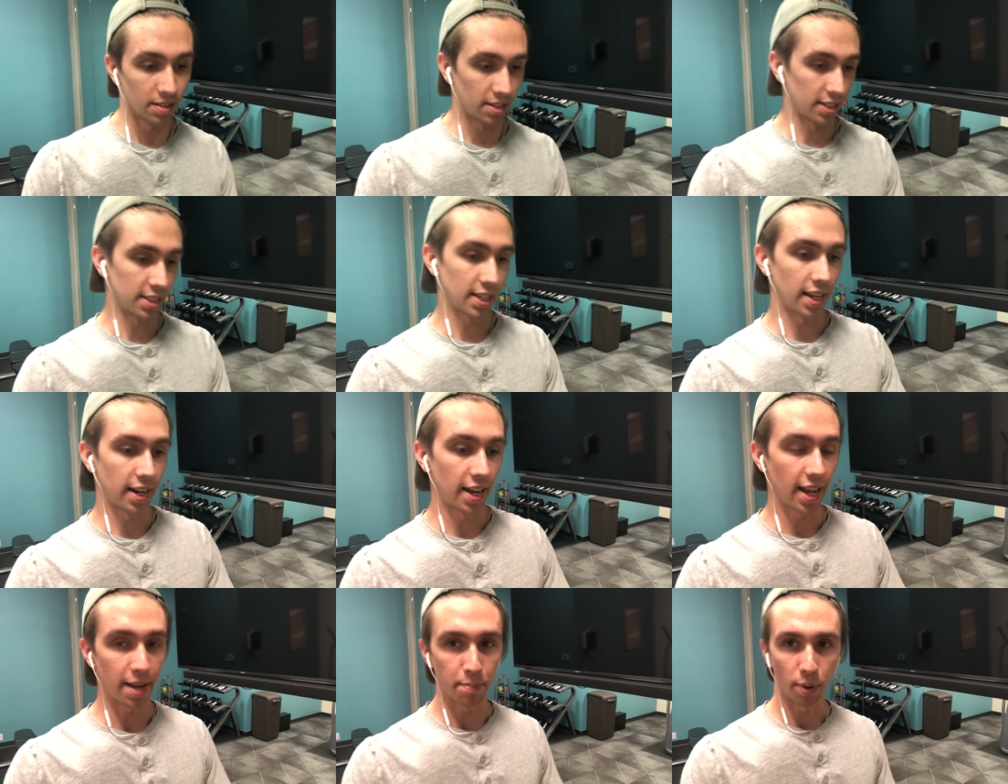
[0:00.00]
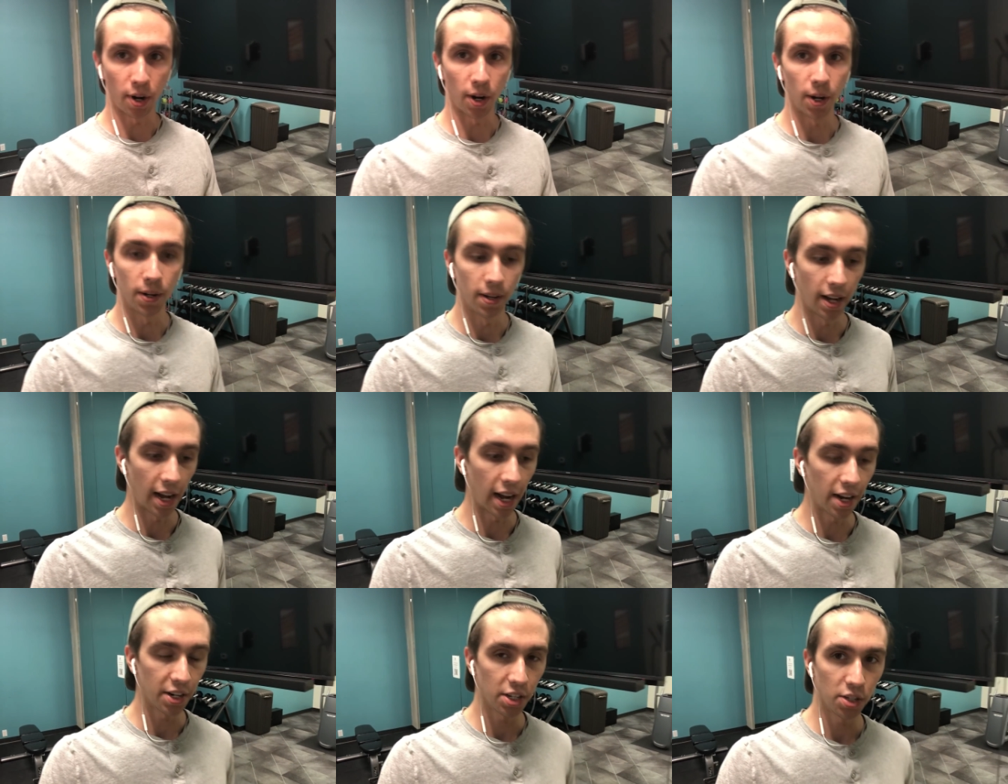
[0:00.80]
They said, hey, Paul,
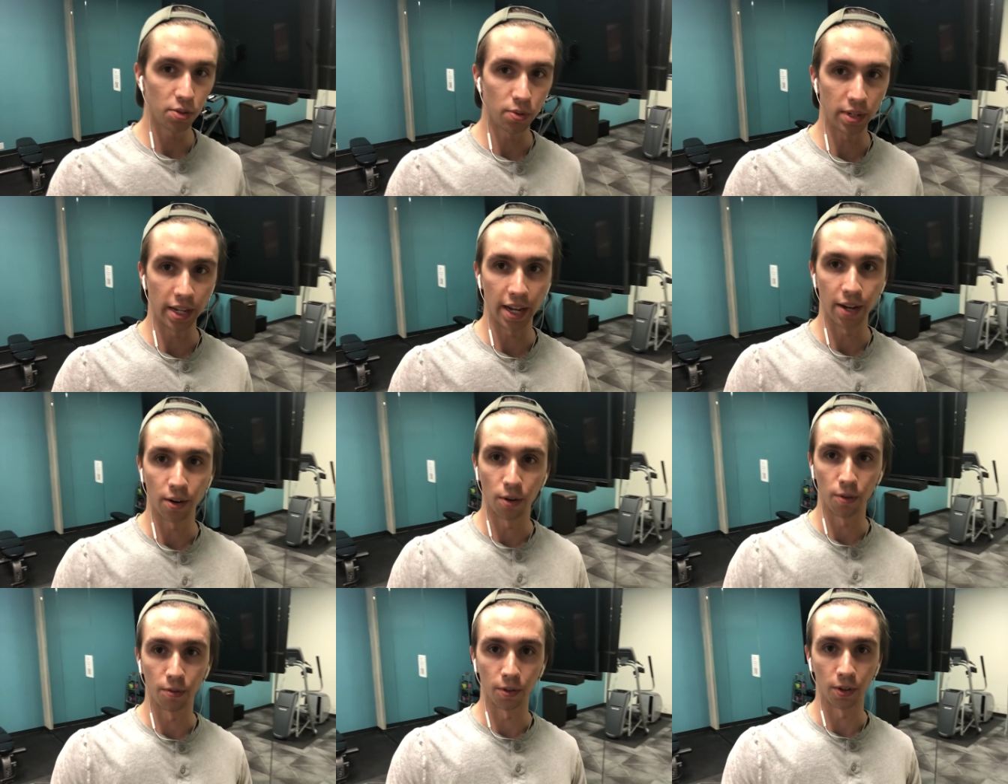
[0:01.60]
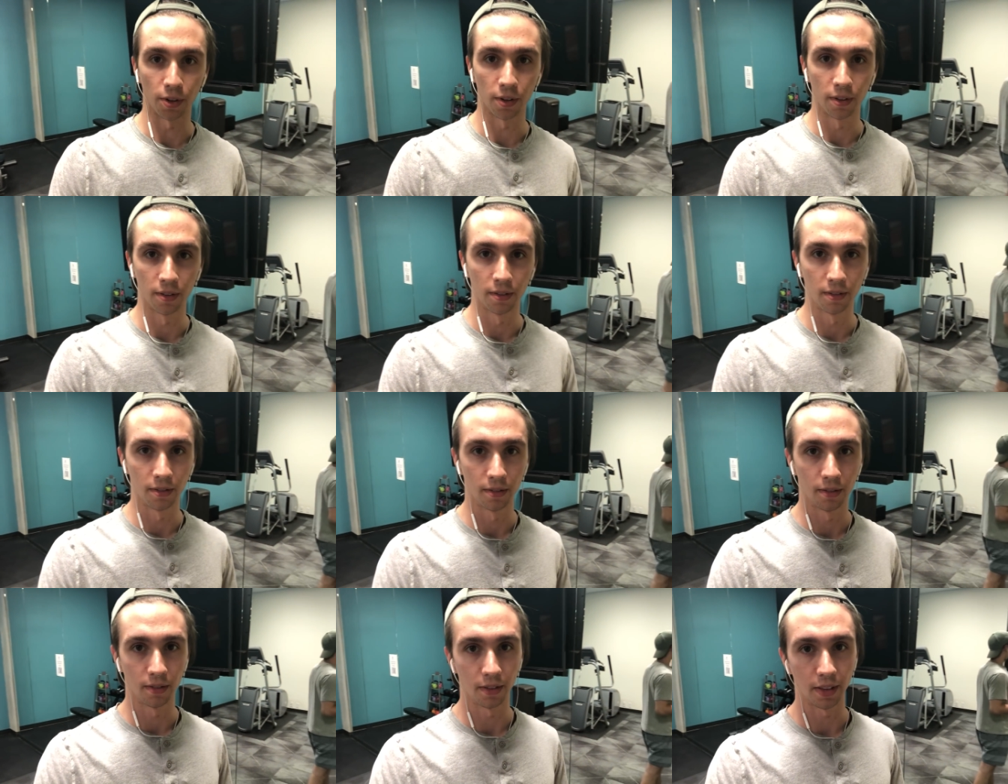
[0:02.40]
how do you get over
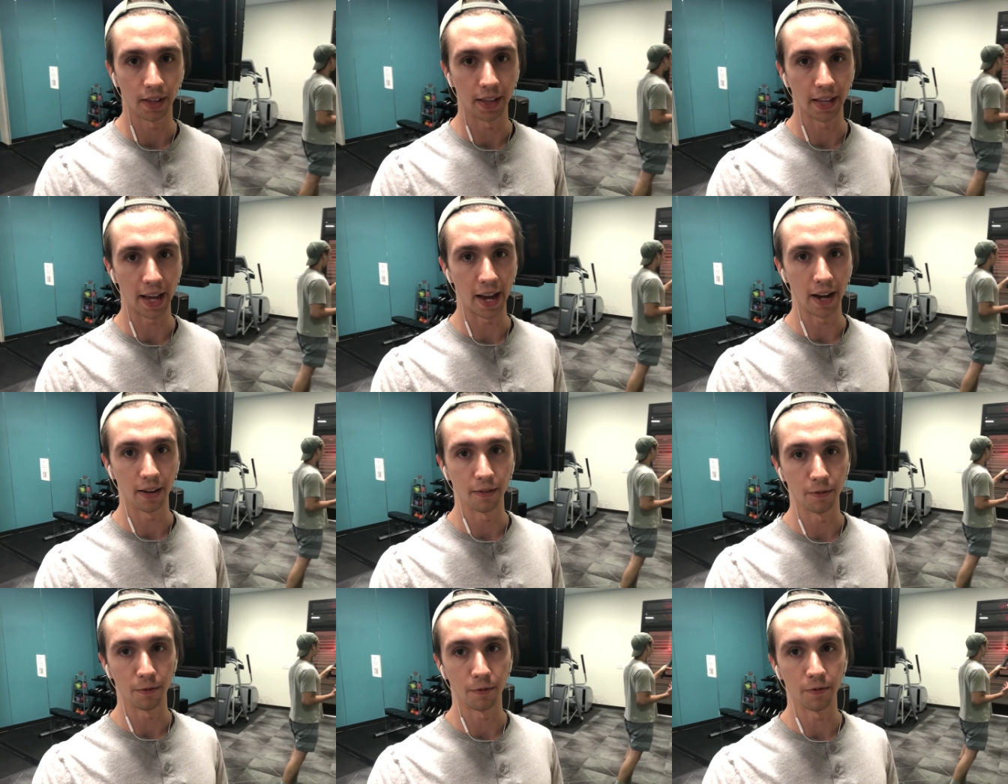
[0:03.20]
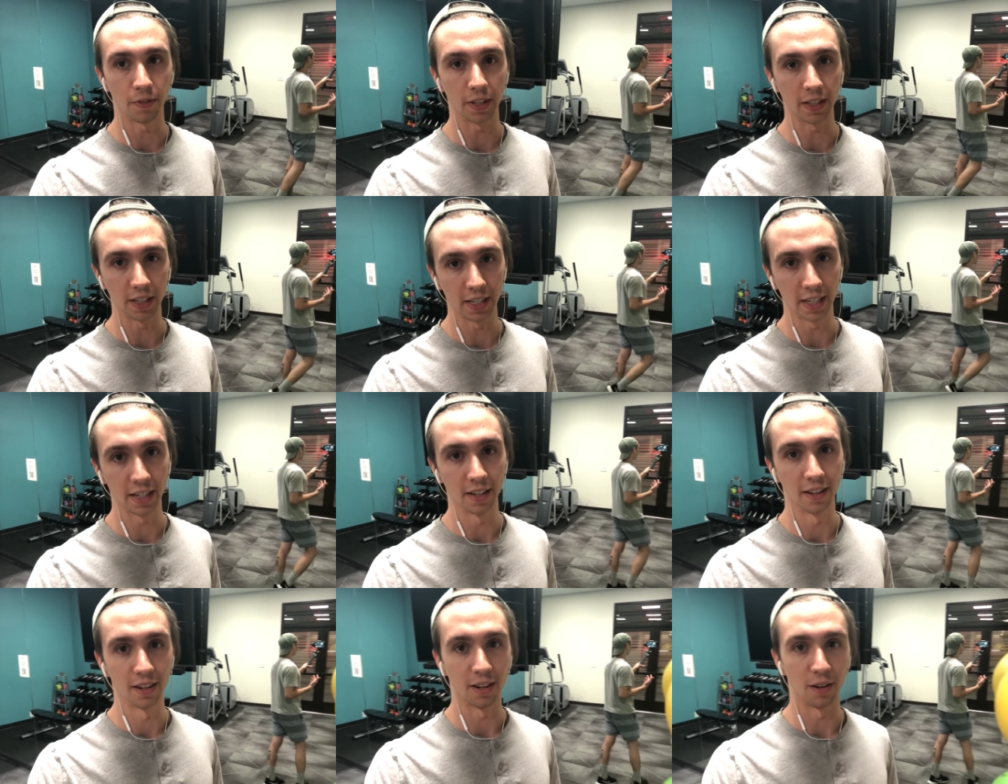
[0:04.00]
that
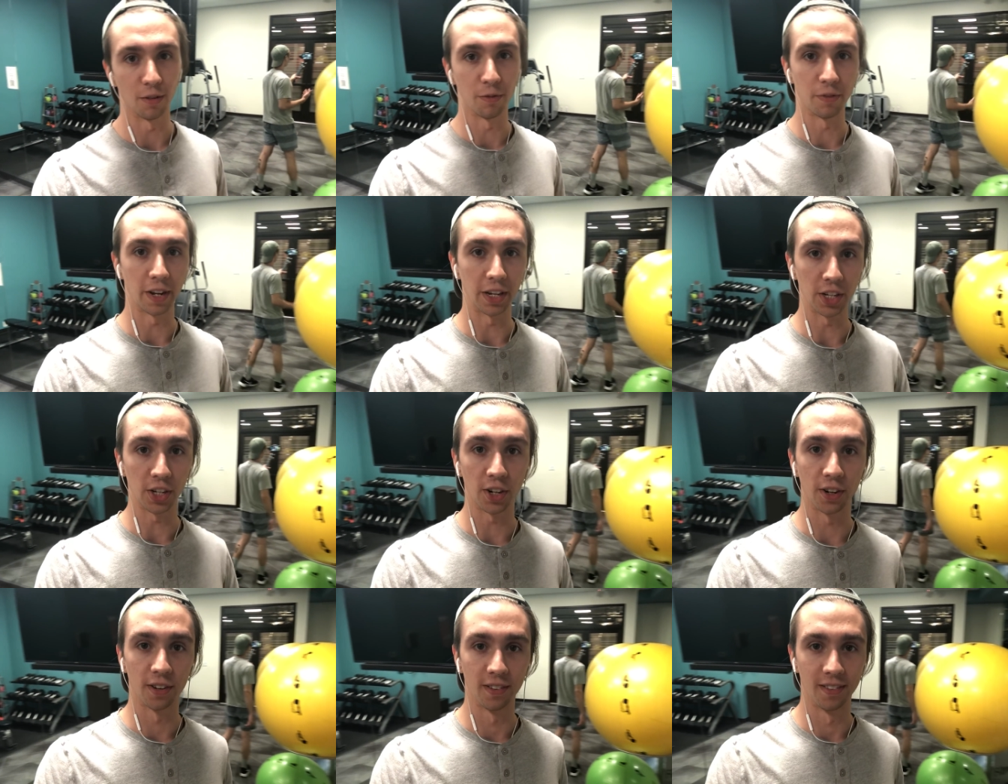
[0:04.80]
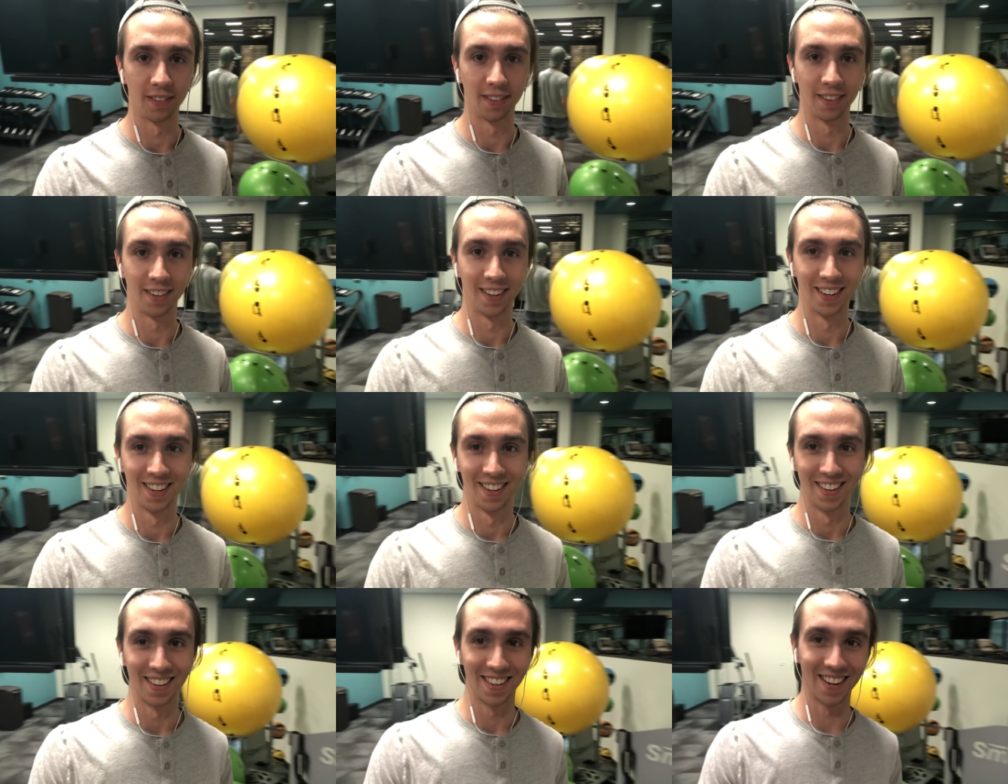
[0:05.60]
feeling of failure?
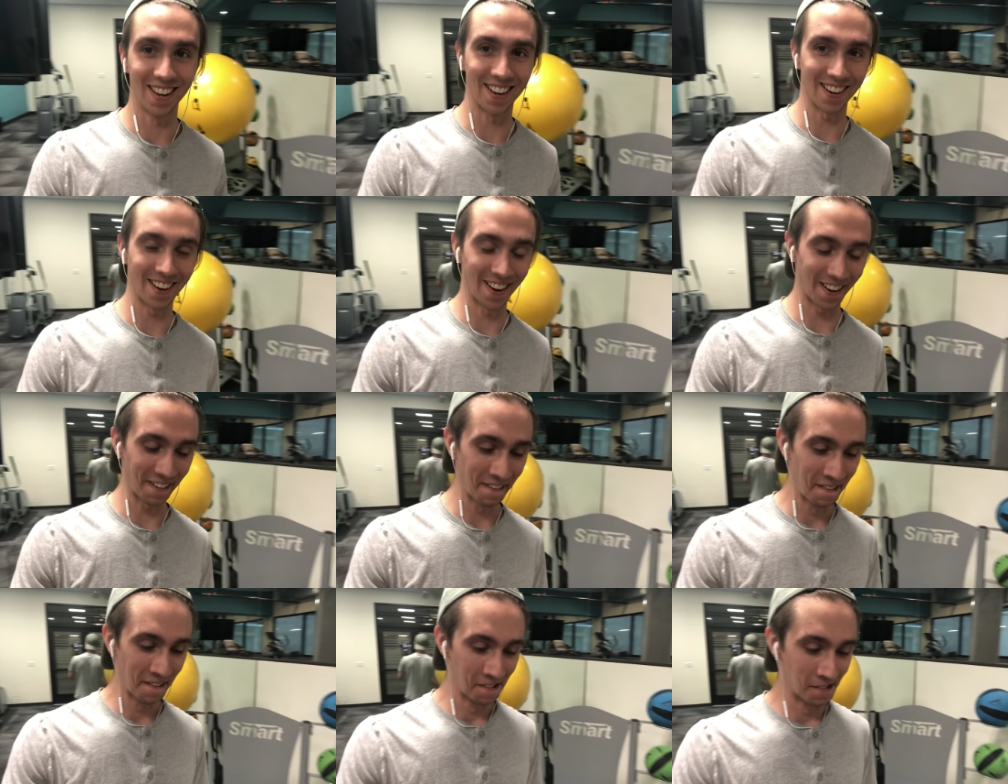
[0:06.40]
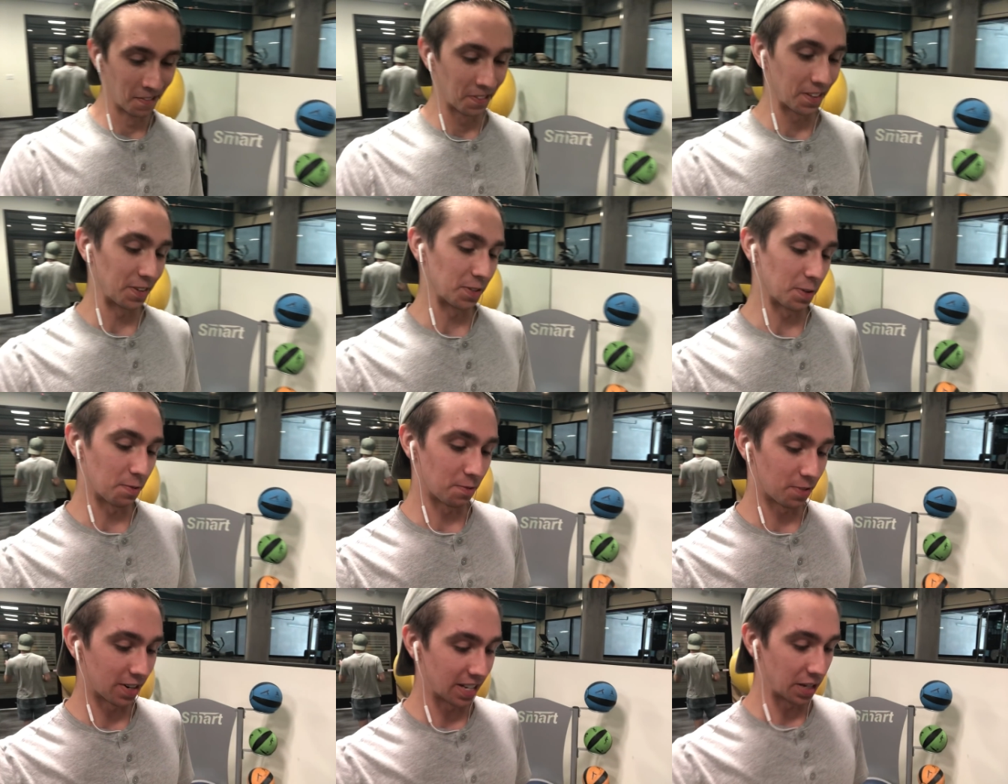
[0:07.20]
You know, it was a
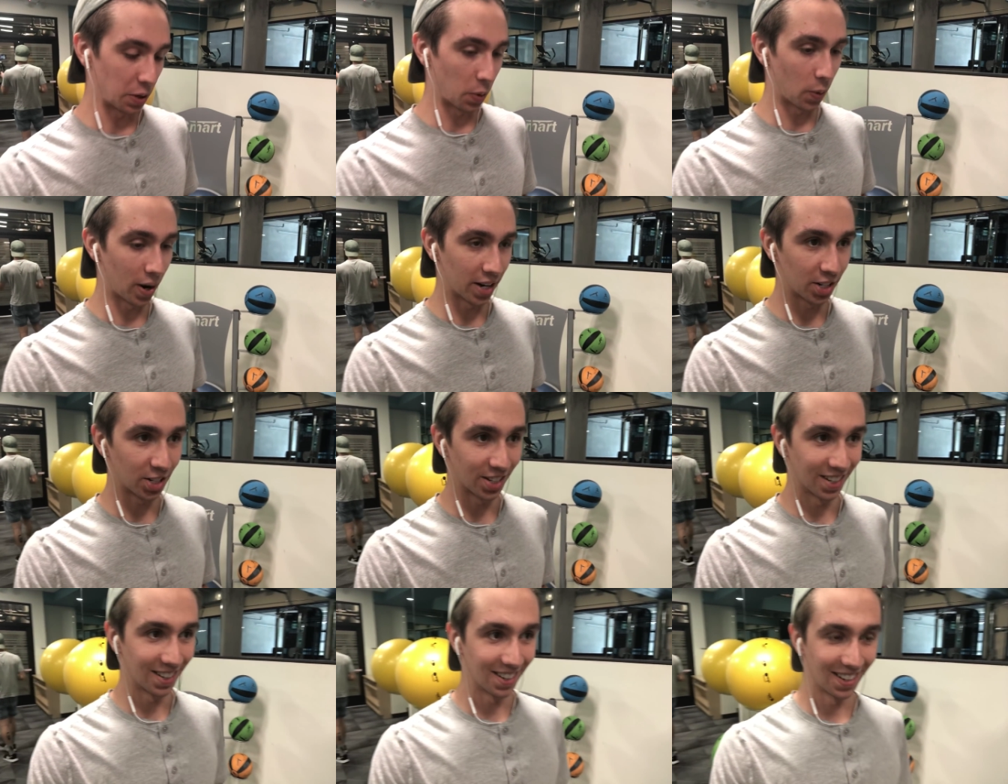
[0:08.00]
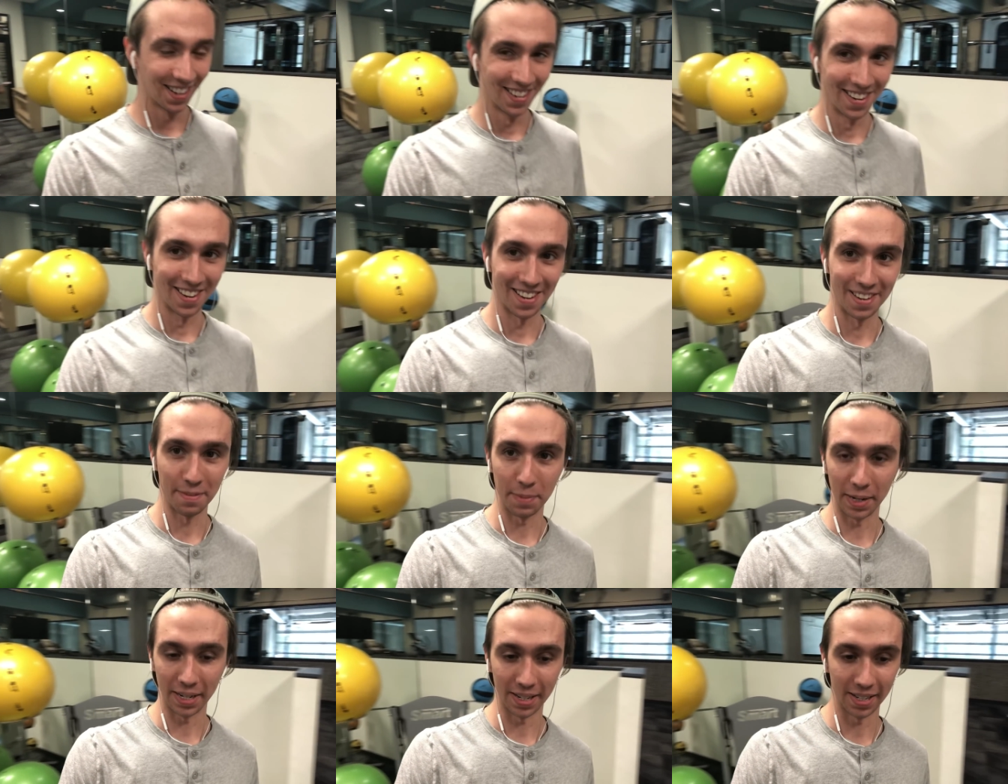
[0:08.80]
funny question
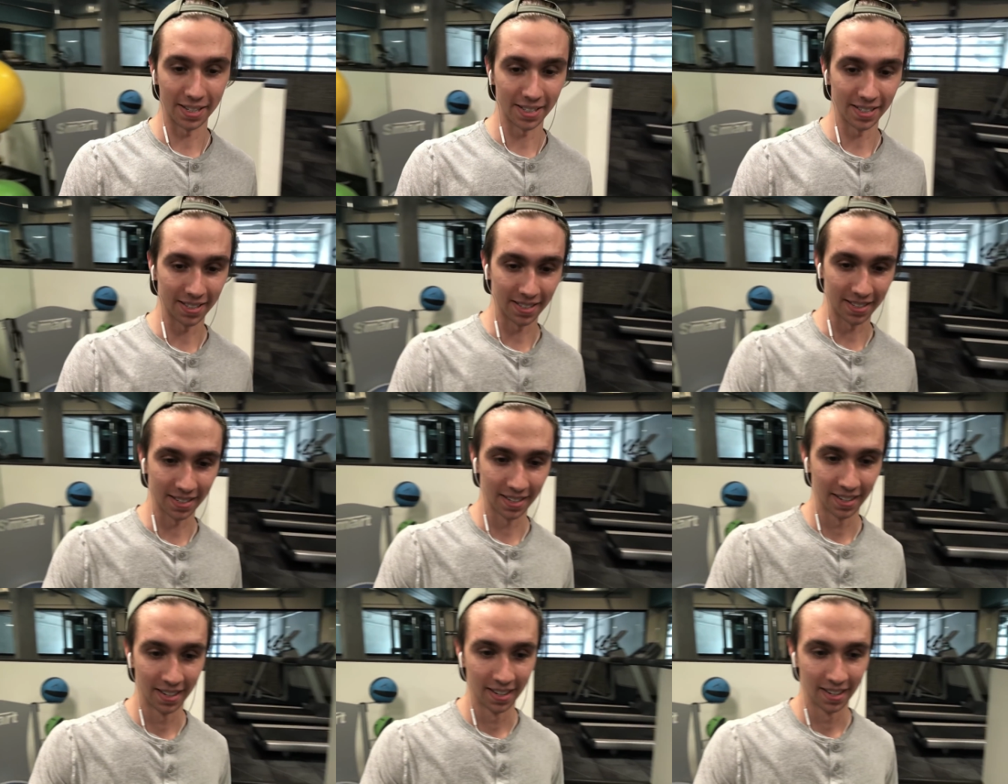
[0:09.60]
because